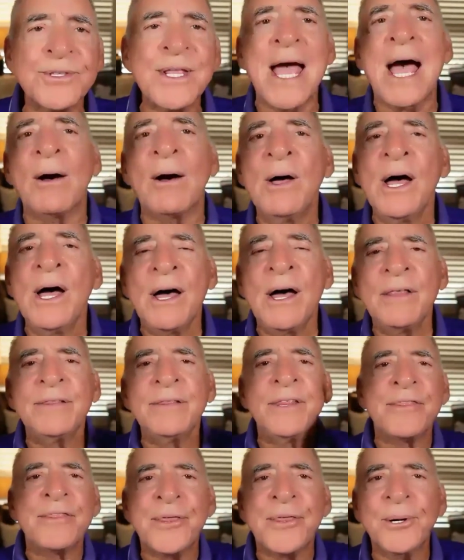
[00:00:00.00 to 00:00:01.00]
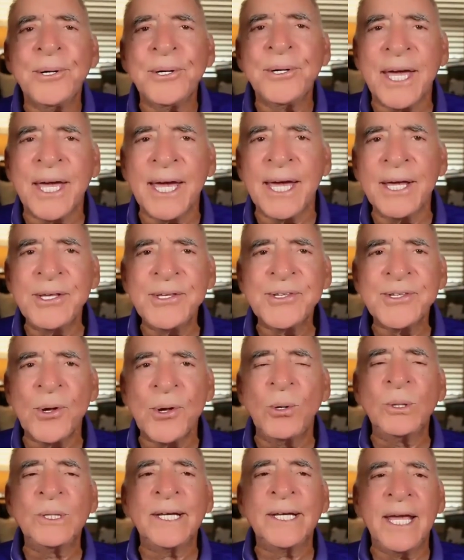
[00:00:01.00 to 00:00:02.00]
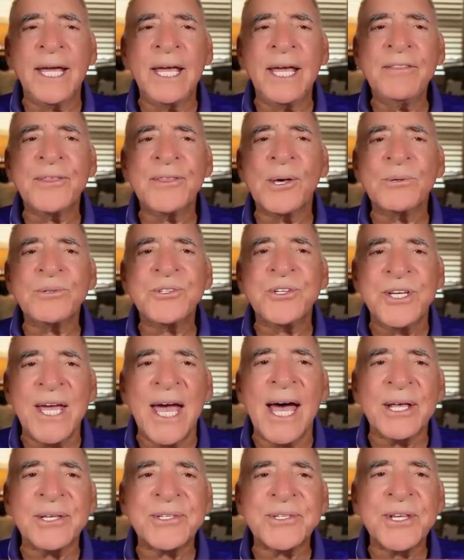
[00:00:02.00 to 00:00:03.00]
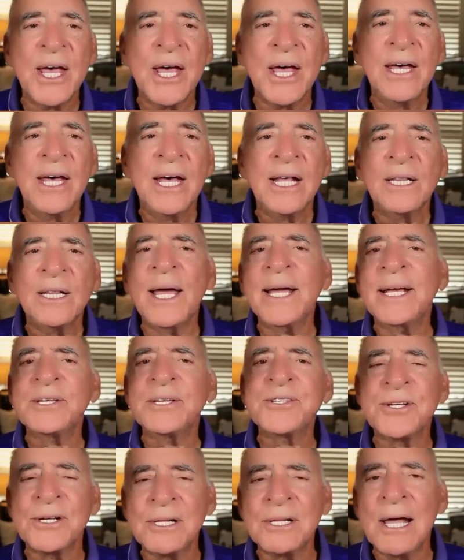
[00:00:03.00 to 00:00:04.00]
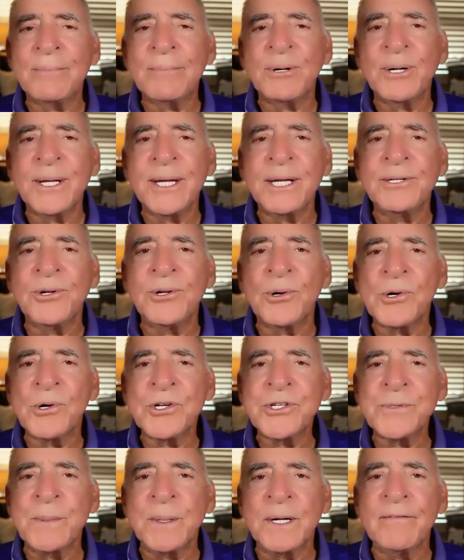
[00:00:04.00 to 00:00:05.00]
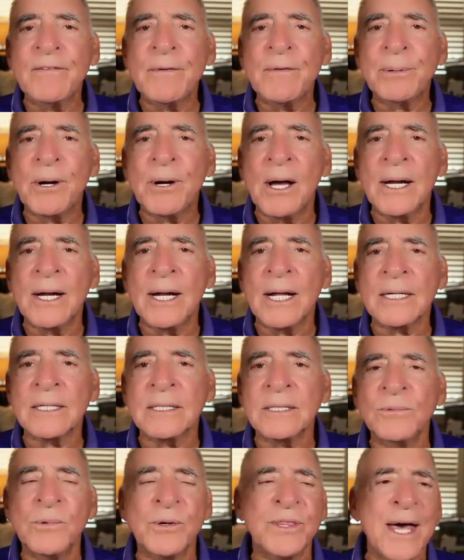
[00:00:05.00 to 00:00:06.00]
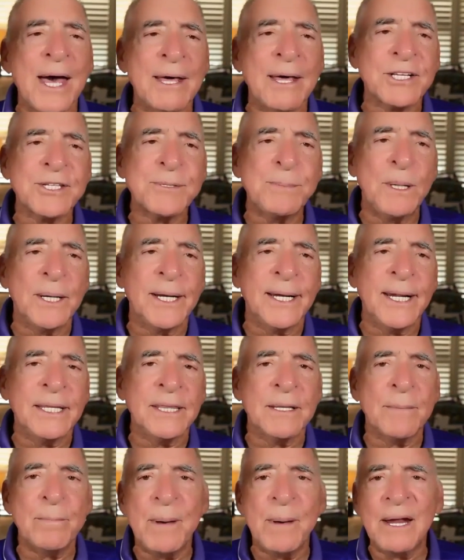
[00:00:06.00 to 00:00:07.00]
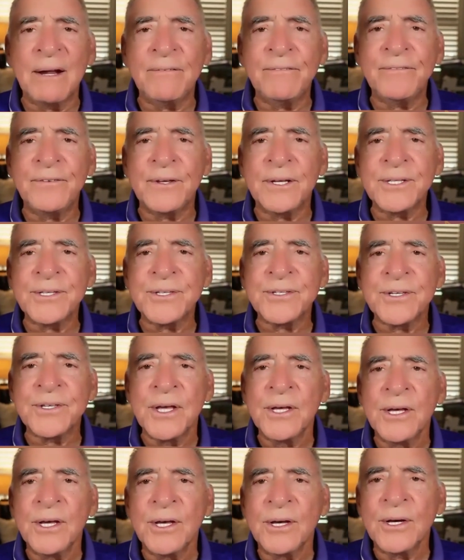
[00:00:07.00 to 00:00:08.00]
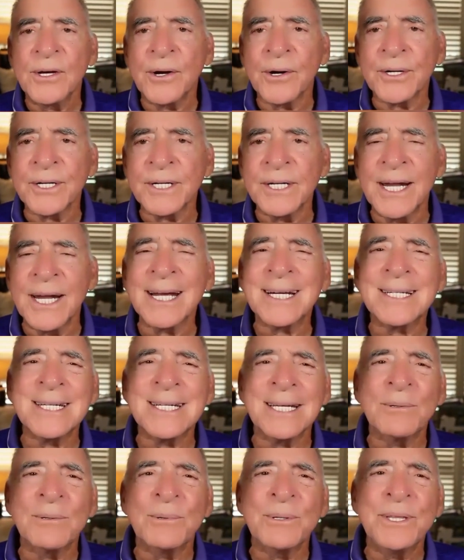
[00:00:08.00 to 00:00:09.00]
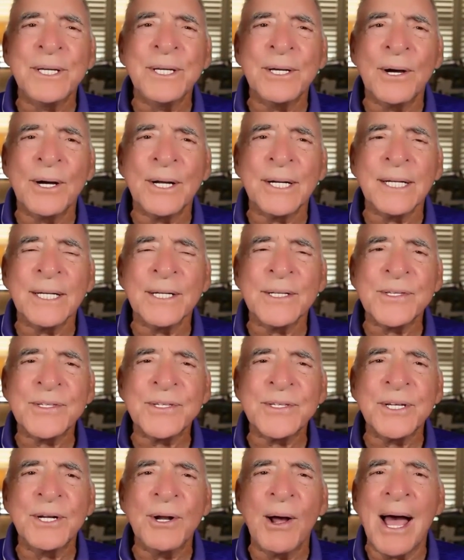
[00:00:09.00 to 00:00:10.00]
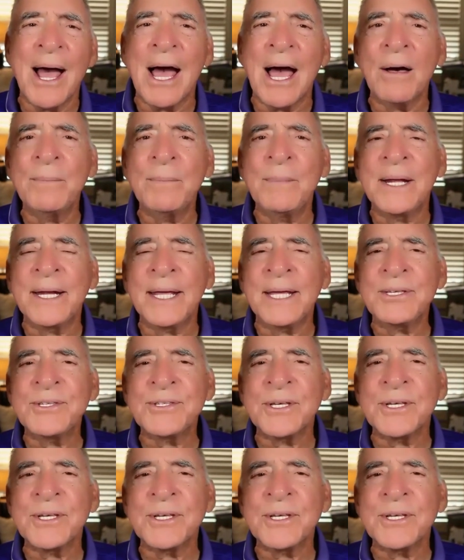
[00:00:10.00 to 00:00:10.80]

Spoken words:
Now, the third case, only ethos. Yes, like a celebrity endorsement of a product without explaining the benefits or connecting with the audience. You know, how many,